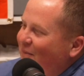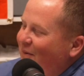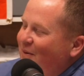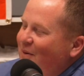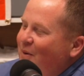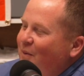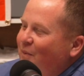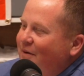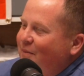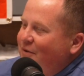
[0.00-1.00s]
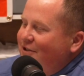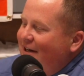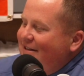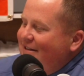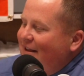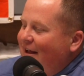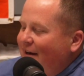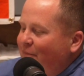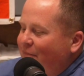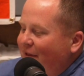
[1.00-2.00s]
Well, when Chase is
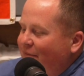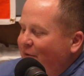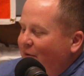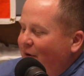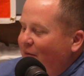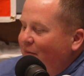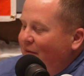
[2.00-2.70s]
lining up for that field goal,